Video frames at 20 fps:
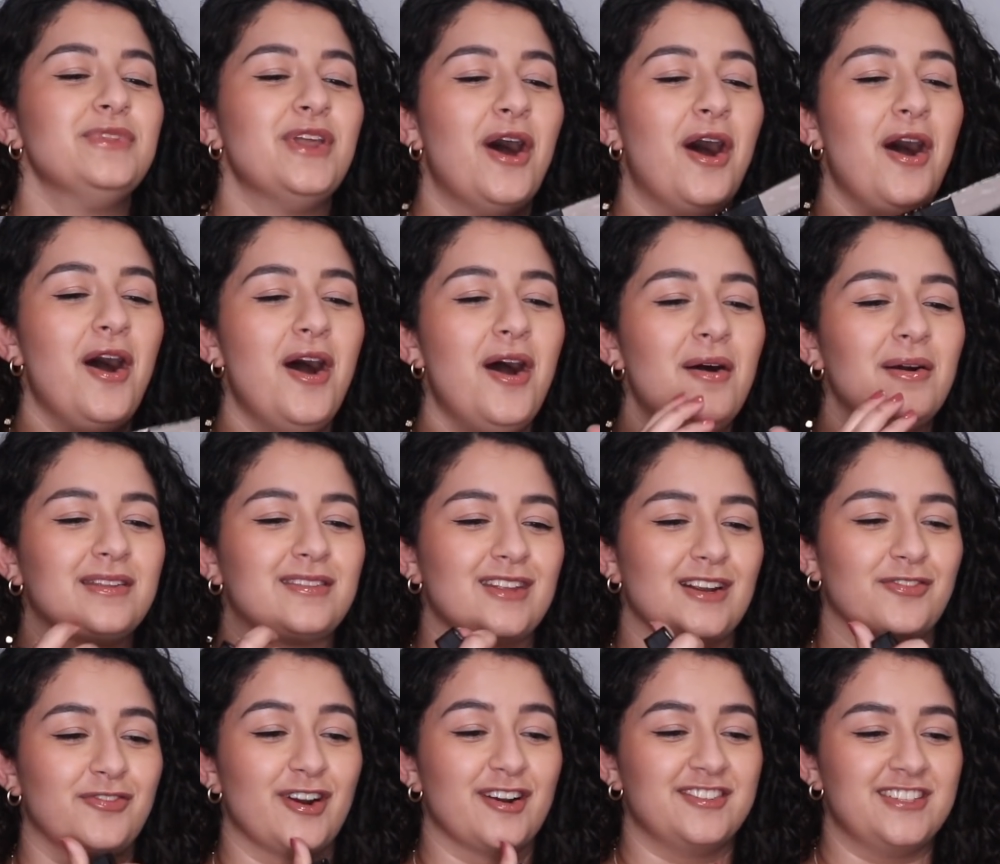Oh, it's
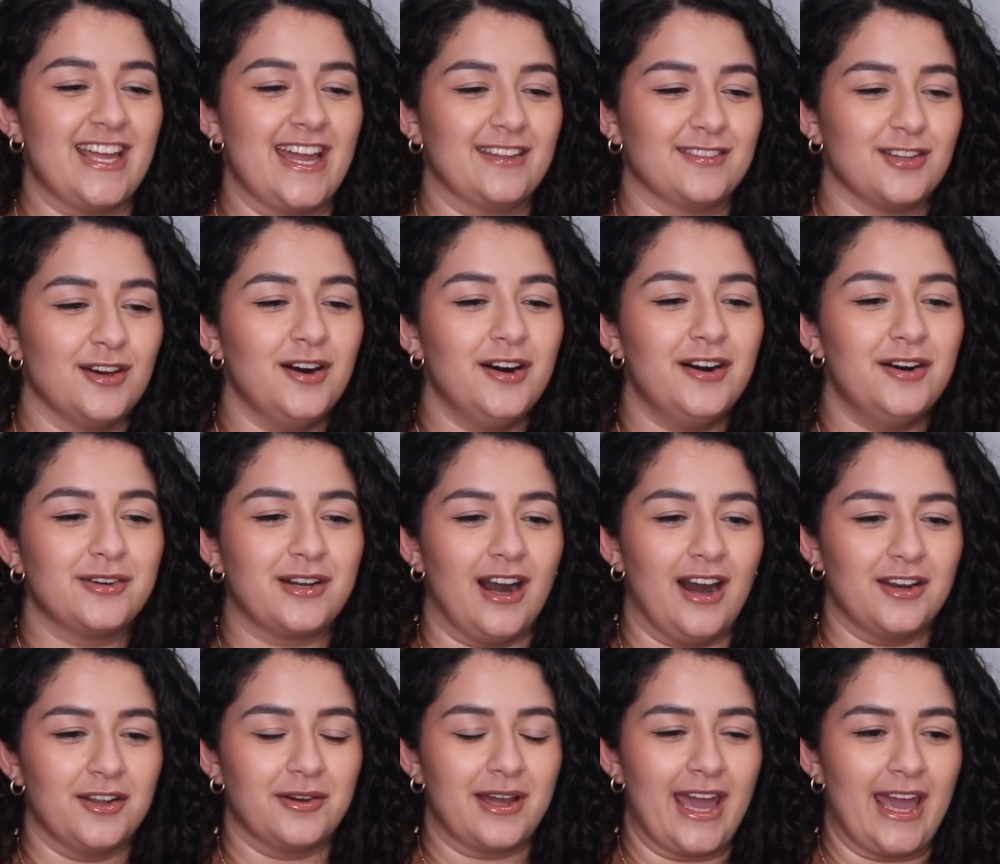their first dance. Oh,
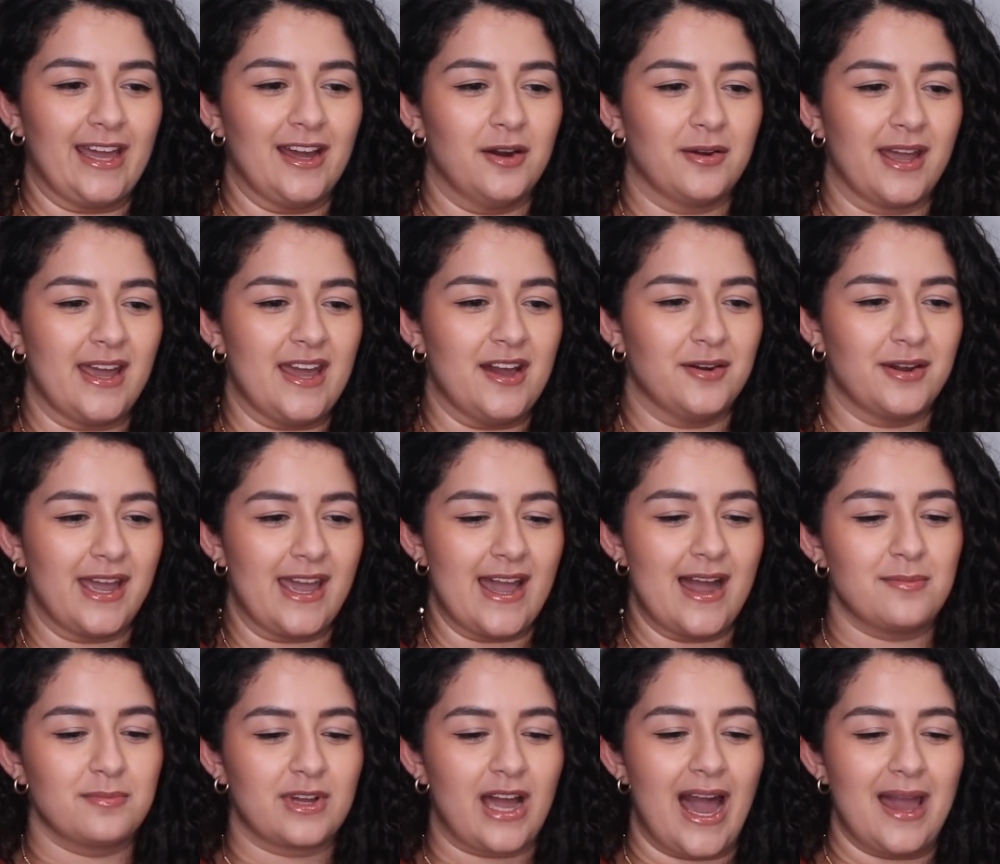God. Okay.
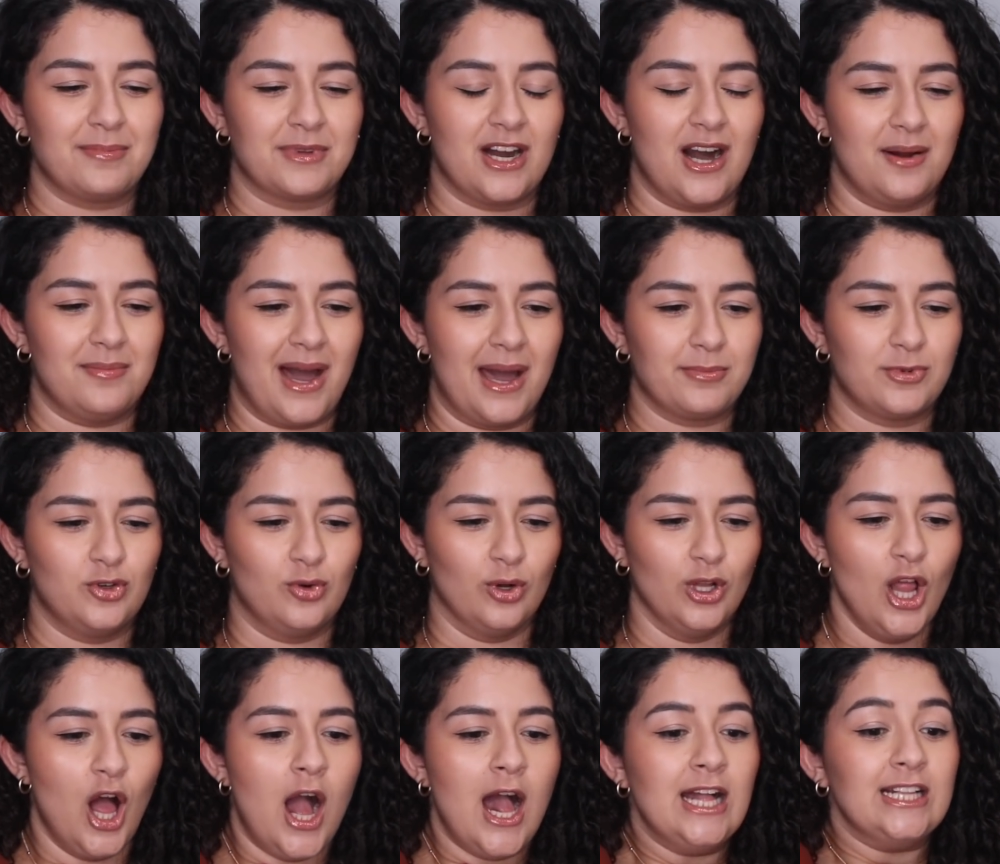I'm calm. I'm
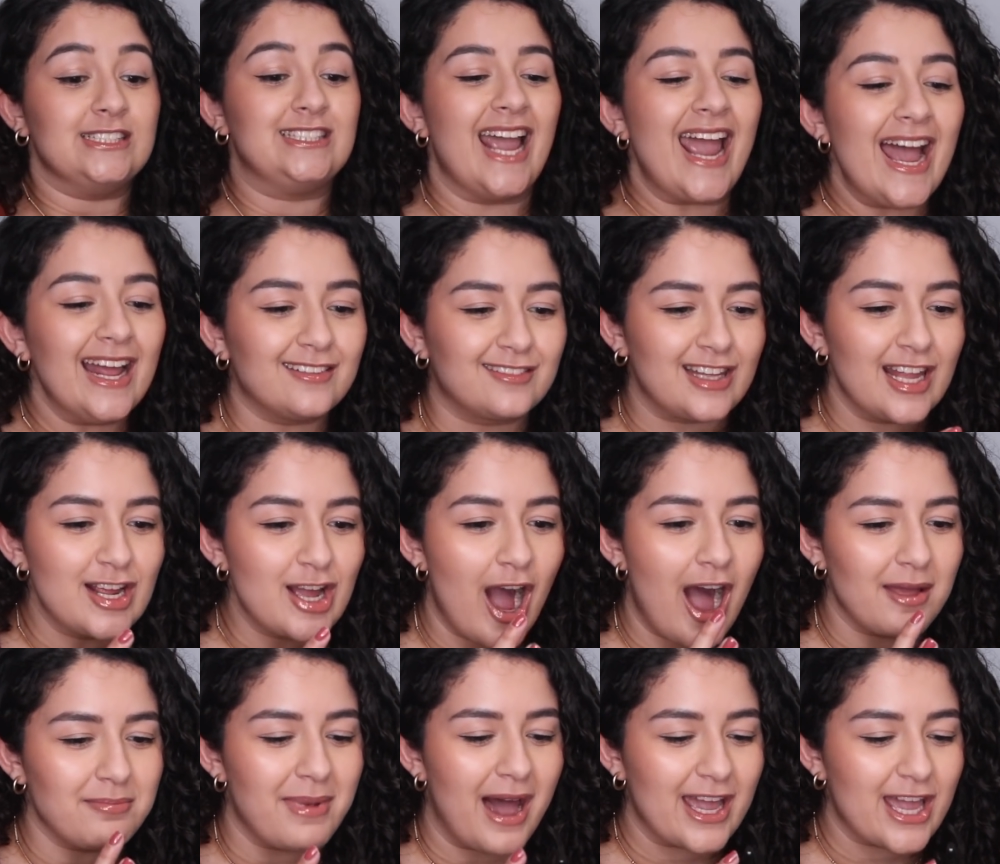cool. Dancing
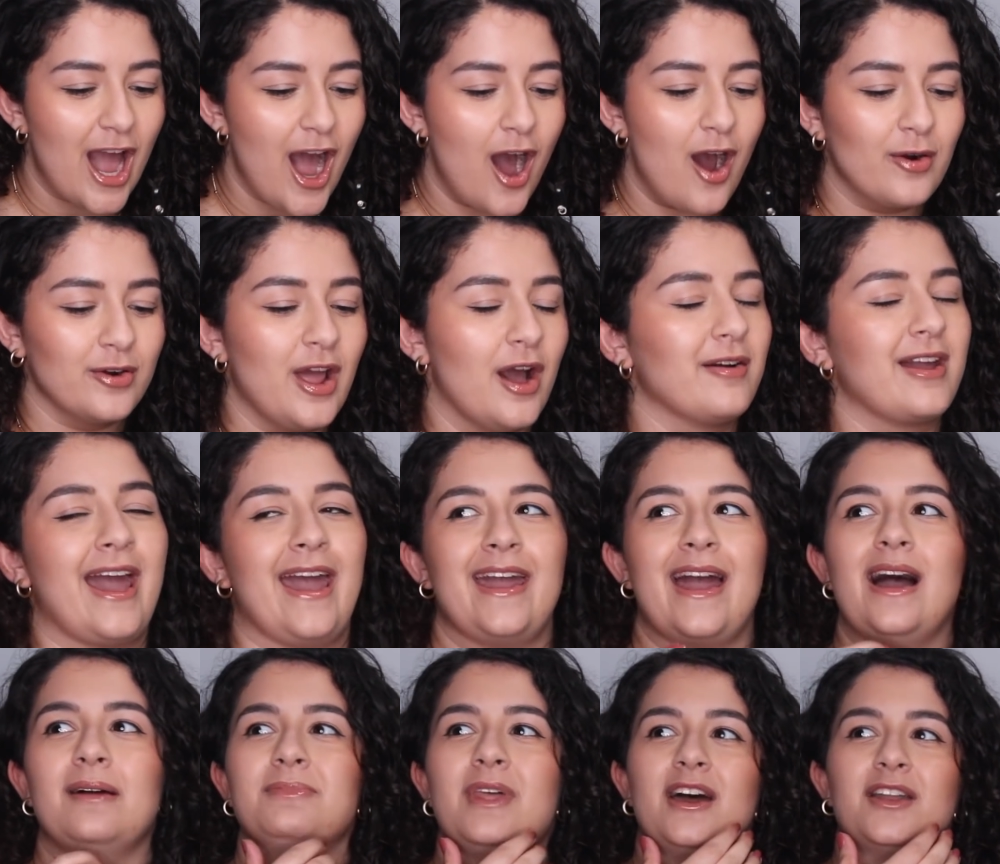on my own! Okay,
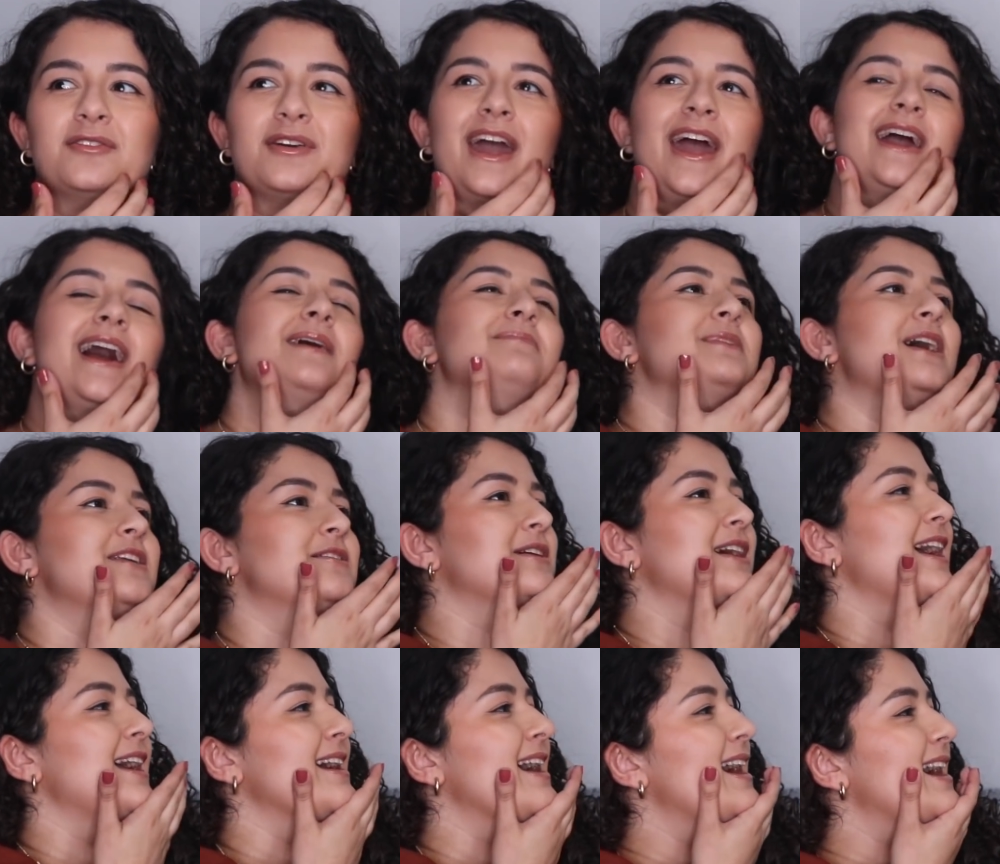I'm not okay.
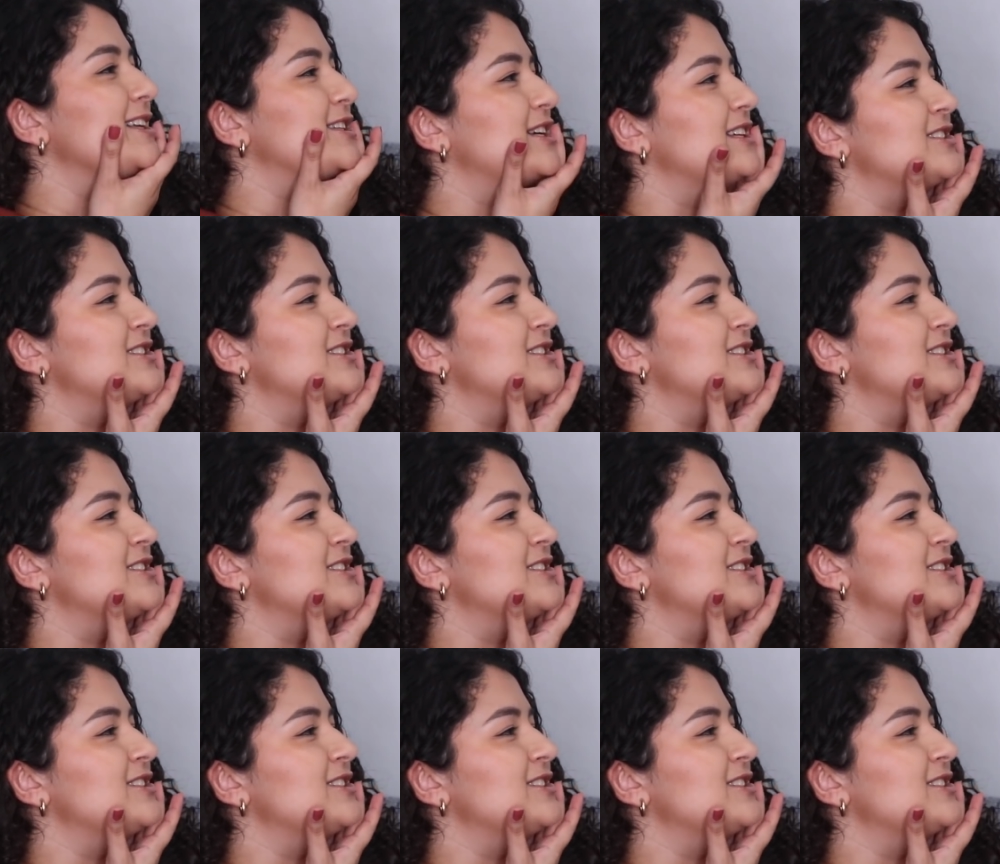I